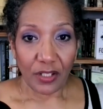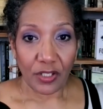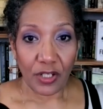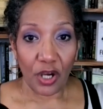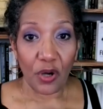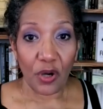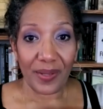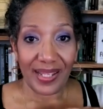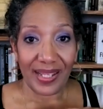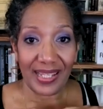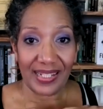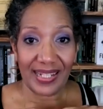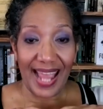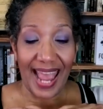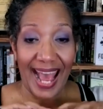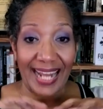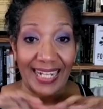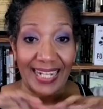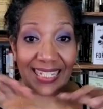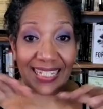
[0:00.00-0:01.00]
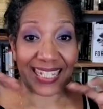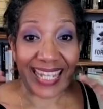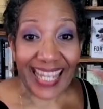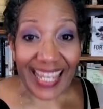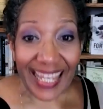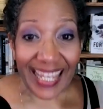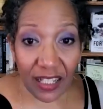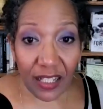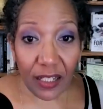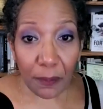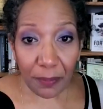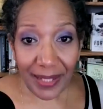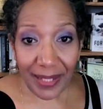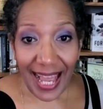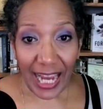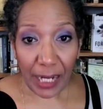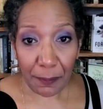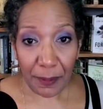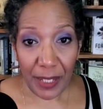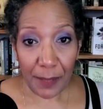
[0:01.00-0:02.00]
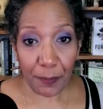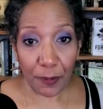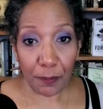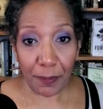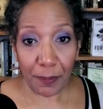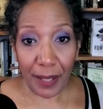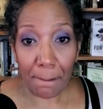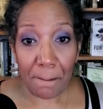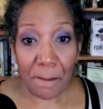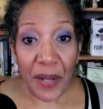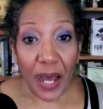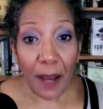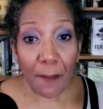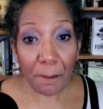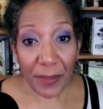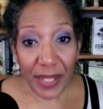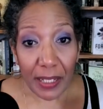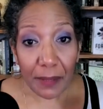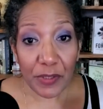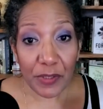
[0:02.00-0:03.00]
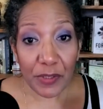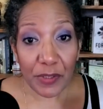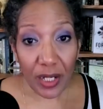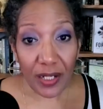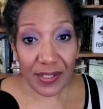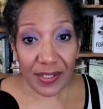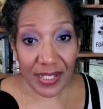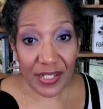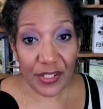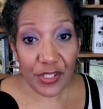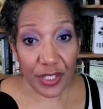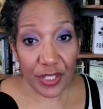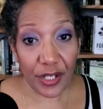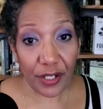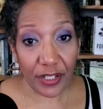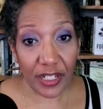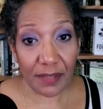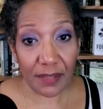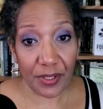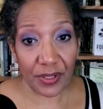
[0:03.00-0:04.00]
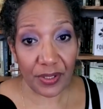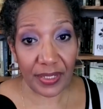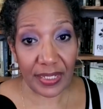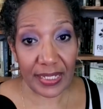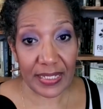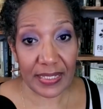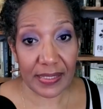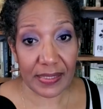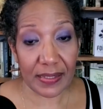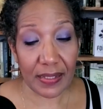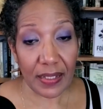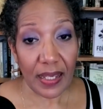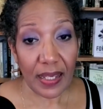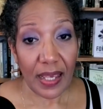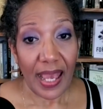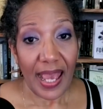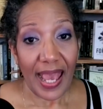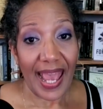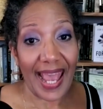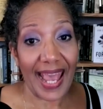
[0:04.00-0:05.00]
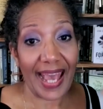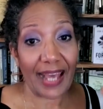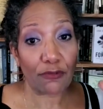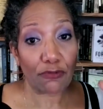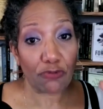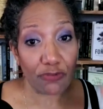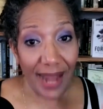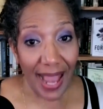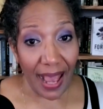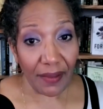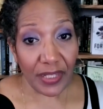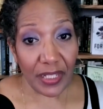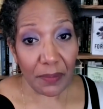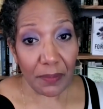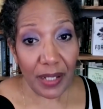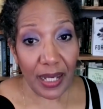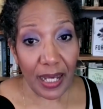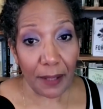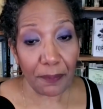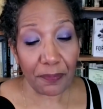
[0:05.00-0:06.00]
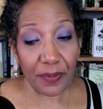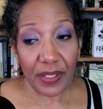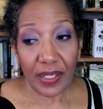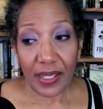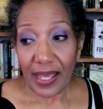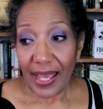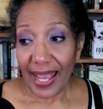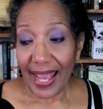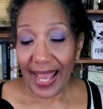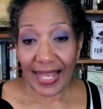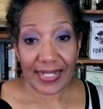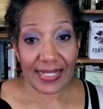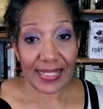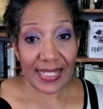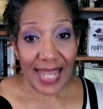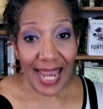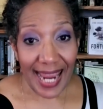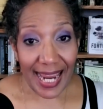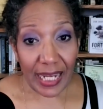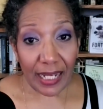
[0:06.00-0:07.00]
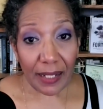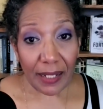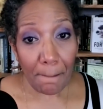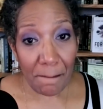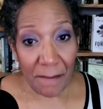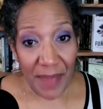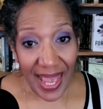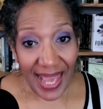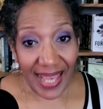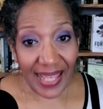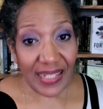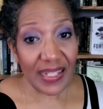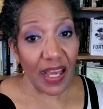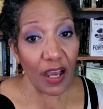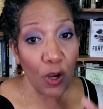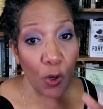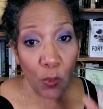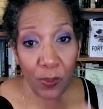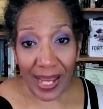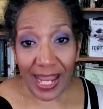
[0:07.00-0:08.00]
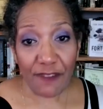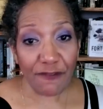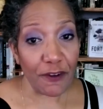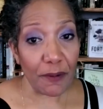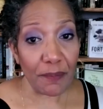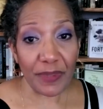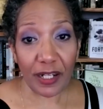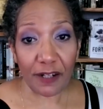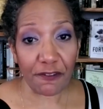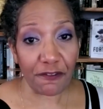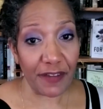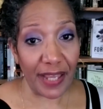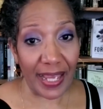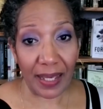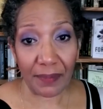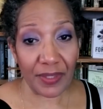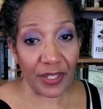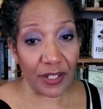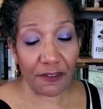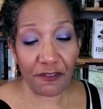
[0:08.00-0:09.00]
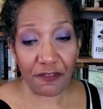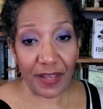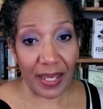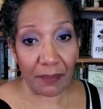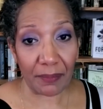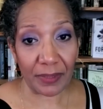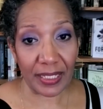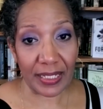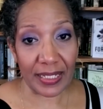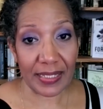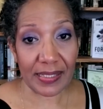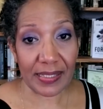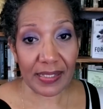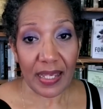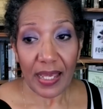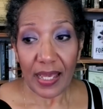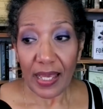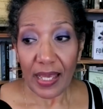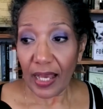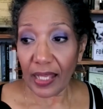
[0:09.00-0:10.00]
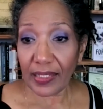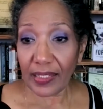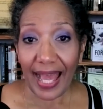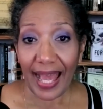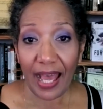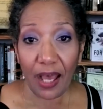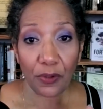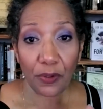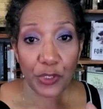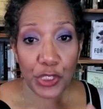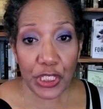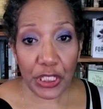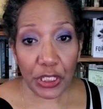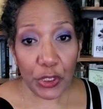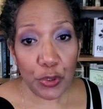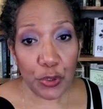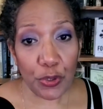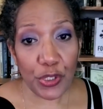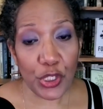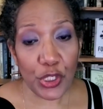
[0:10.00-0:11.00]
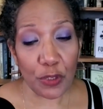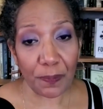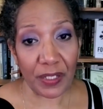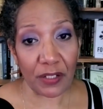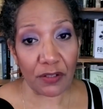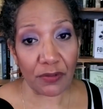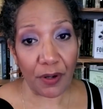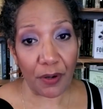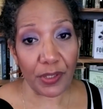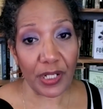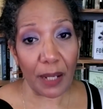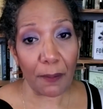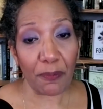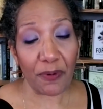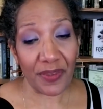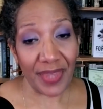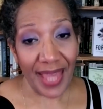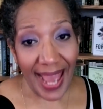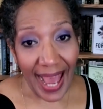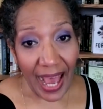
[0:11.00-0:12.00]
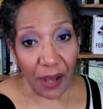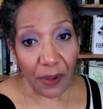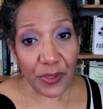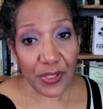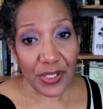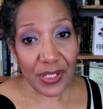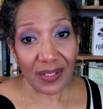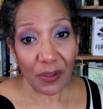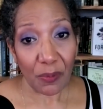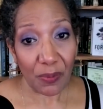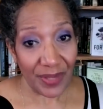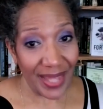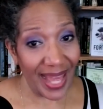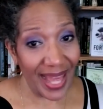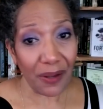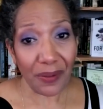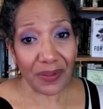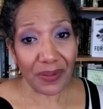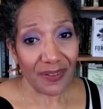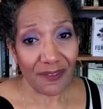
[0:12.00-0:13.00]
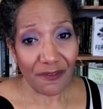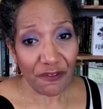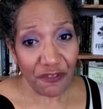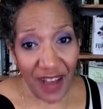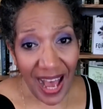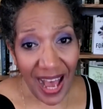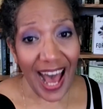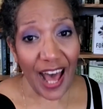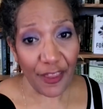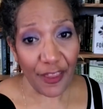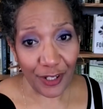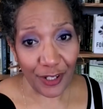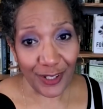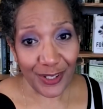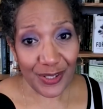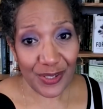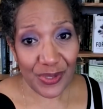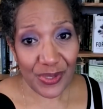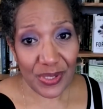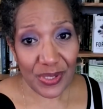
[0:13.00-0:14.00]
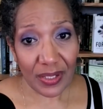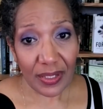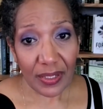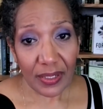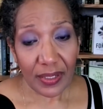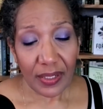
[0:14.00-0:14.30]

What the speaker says: go in and kill Black people by pumping drugs into their communities and round them up and take men away from their families, allow children to be grown up without fathers